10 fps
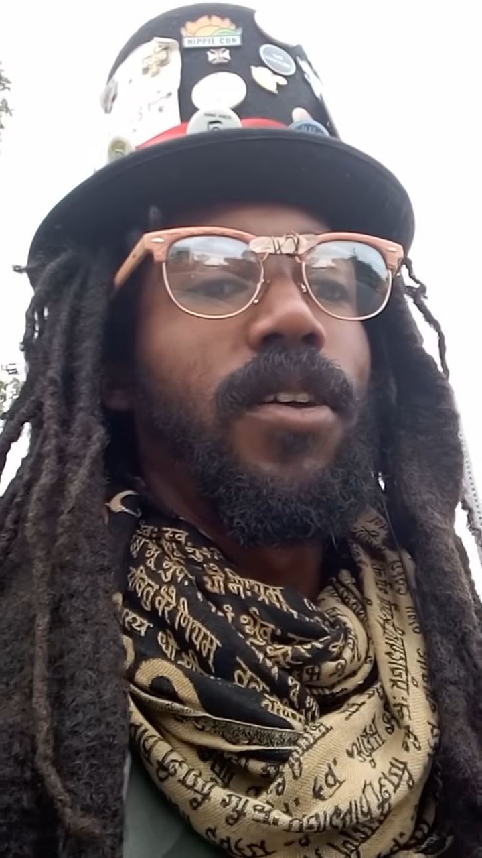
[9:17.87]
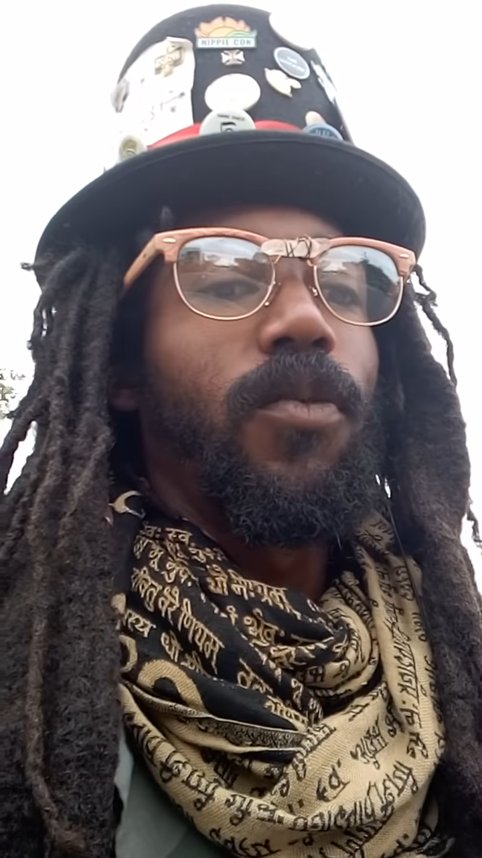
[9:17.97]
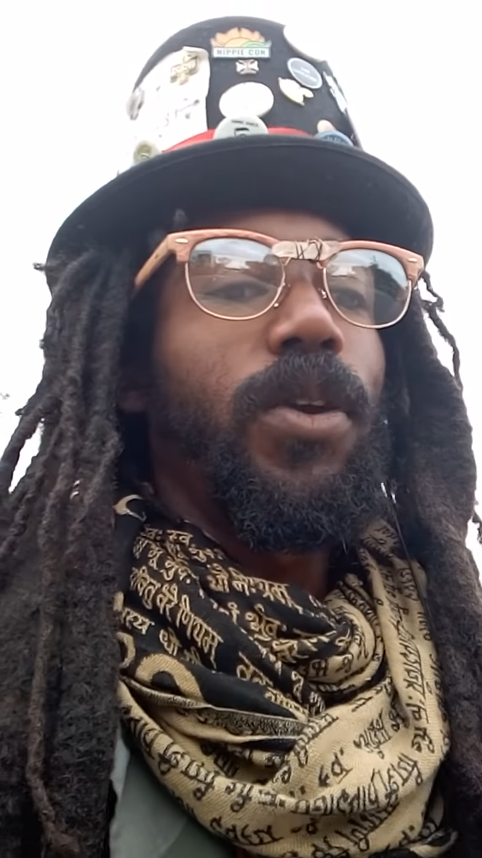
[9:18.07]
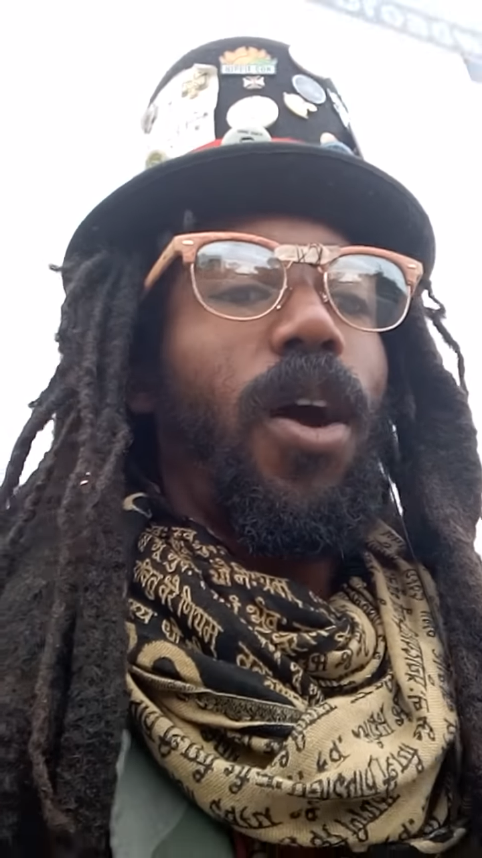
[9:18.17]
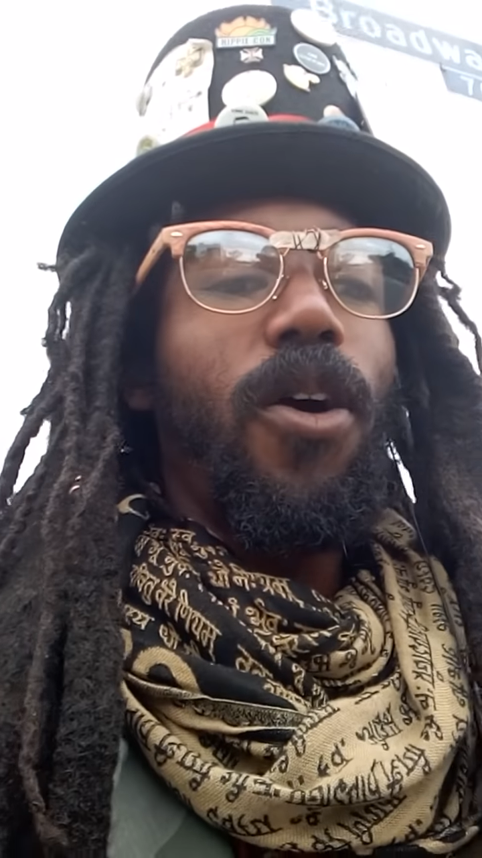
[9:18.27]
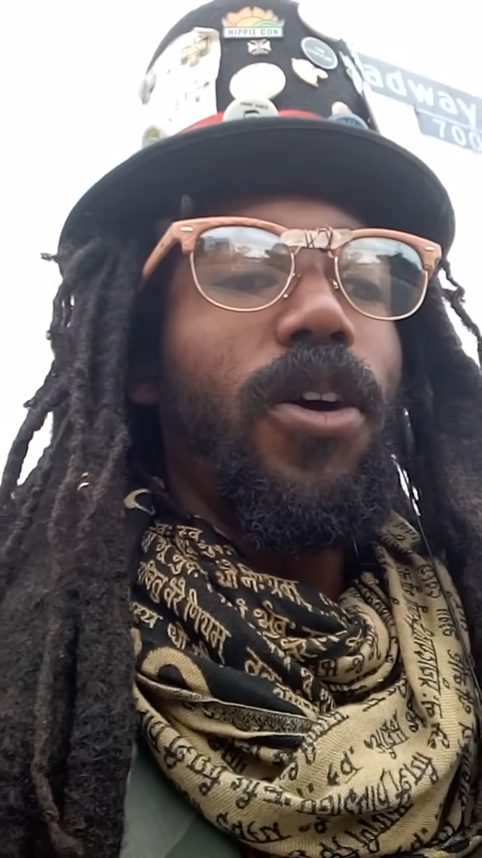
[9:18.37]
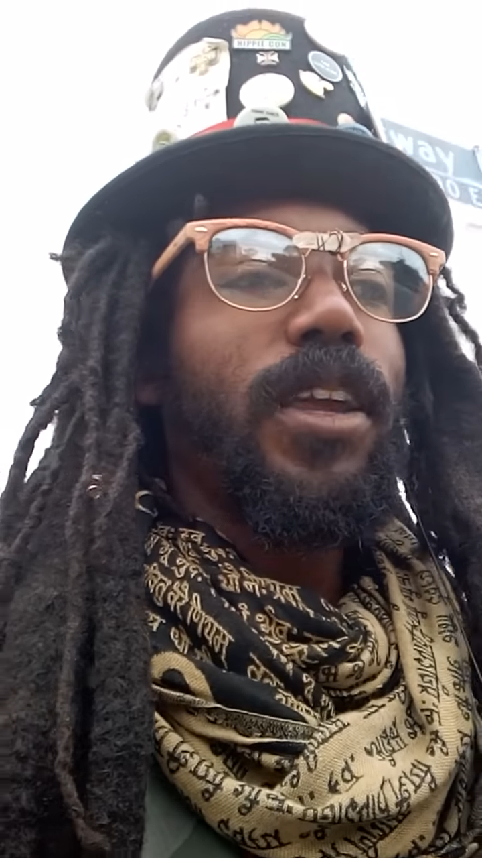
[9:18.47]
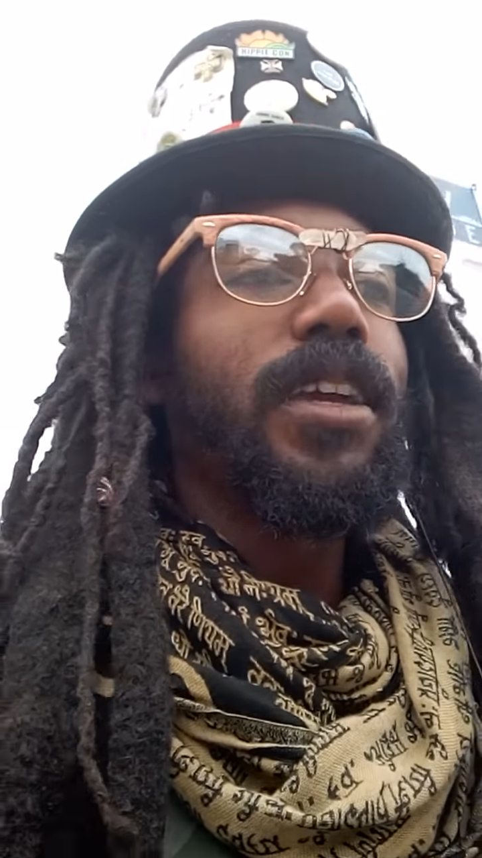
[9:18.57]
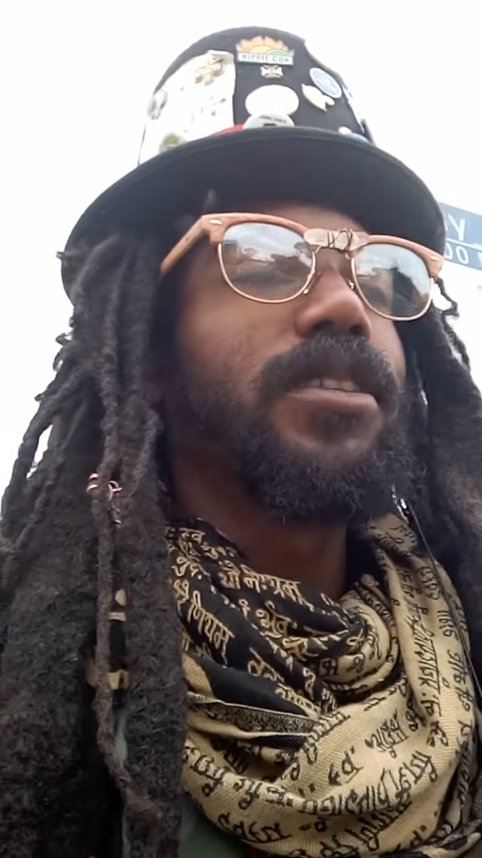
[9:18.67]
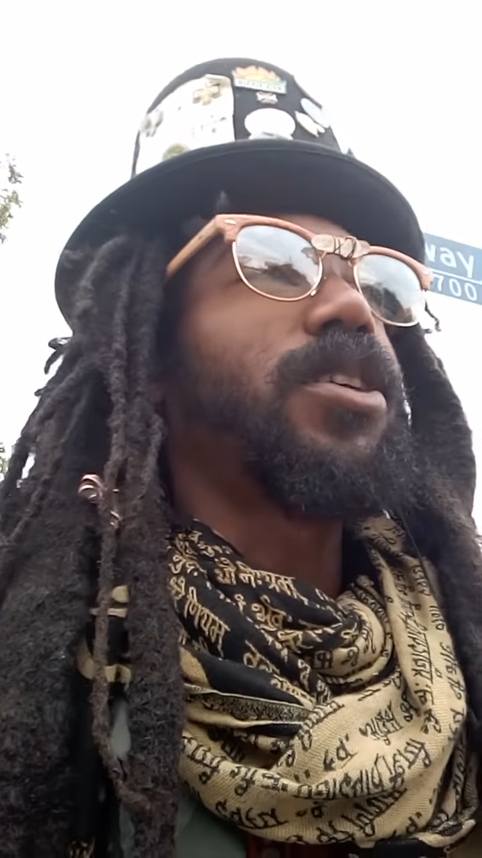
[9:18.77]
we all
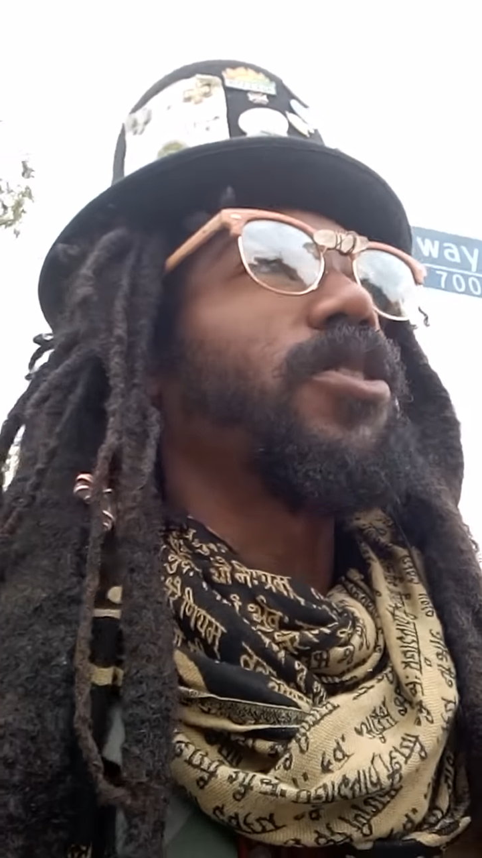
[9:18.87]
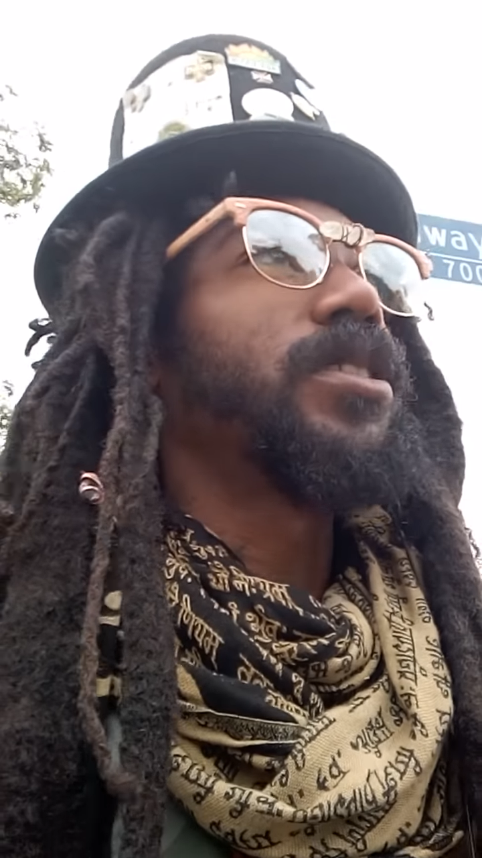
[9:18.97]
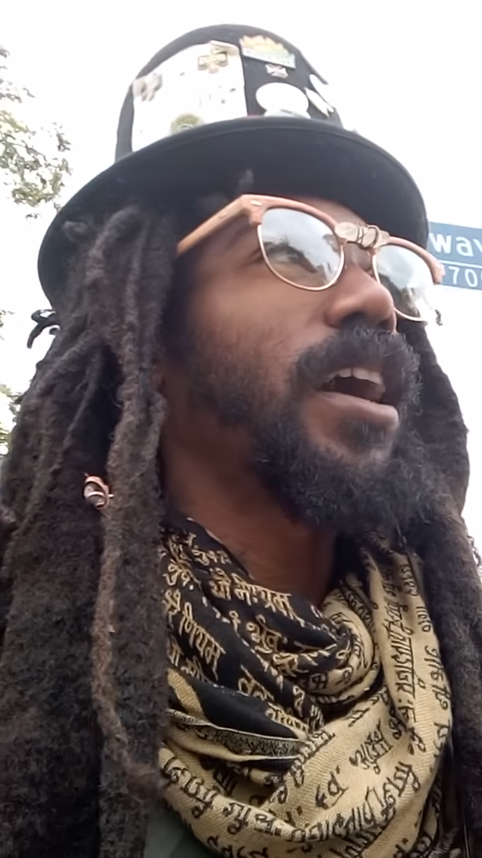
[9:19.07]
again talk to our